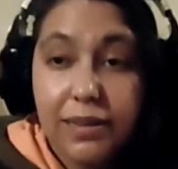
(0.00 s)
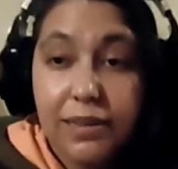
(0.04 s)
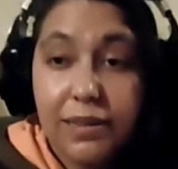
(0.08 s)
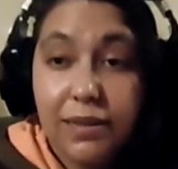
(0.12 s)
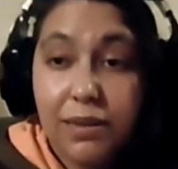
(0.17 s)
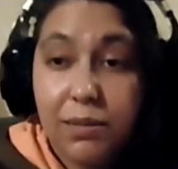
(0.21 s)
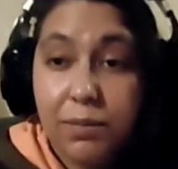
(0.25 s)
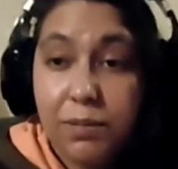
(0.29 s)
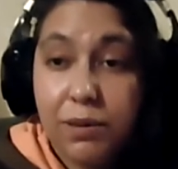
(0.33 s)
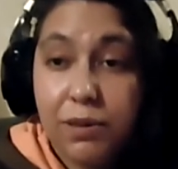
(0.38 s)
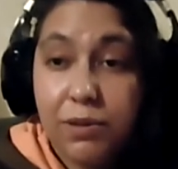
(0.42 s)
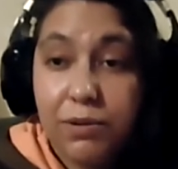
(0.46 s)

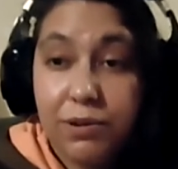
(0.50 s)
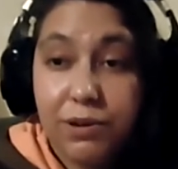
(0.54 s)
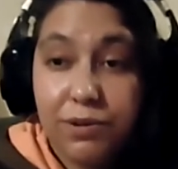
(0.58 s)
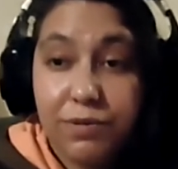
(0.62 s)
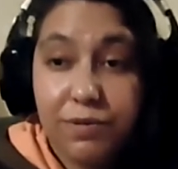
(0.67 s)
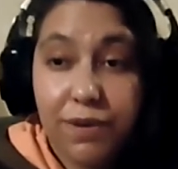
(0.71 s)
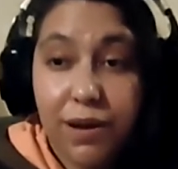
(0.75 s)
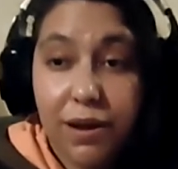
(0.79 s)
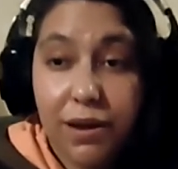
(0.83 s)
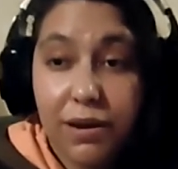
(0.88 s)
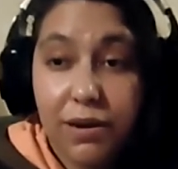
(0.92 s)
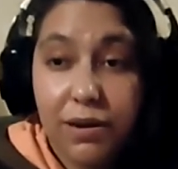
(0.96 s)
This video is
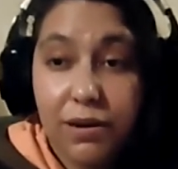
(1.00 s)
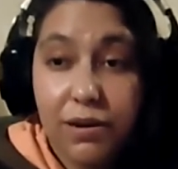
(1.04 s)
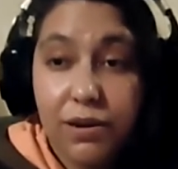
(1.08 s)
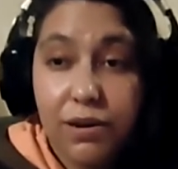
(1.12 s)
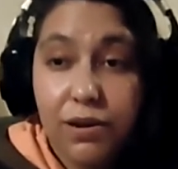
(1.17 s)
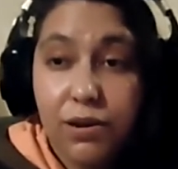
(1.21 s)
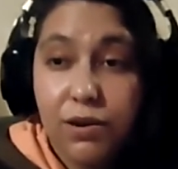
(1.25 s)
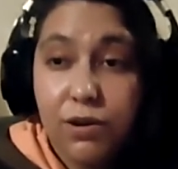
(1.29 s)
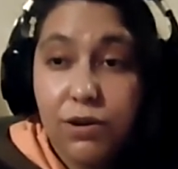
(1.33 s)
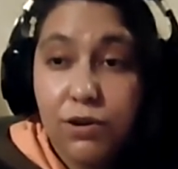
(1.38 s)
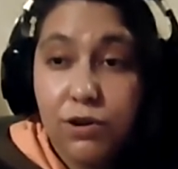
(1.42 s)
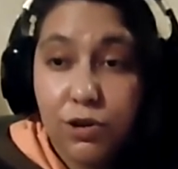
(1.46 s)
fun,
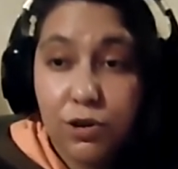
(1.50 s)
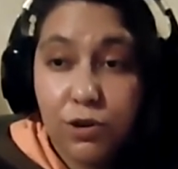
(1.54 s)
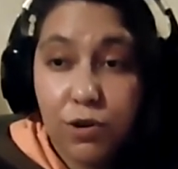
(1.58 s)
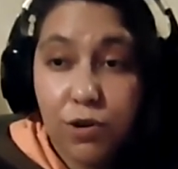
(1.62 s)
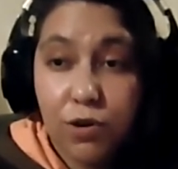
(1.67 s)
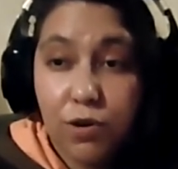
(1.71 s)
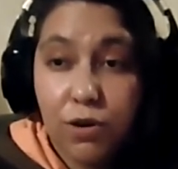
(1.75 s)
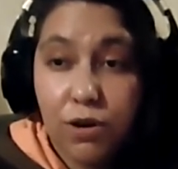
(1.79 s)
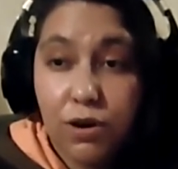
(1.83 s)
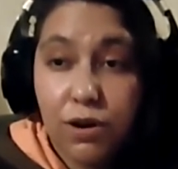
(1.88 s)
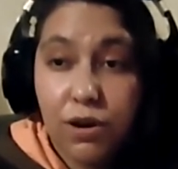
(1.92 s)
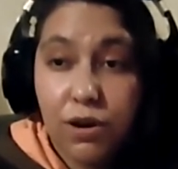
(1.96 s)
short,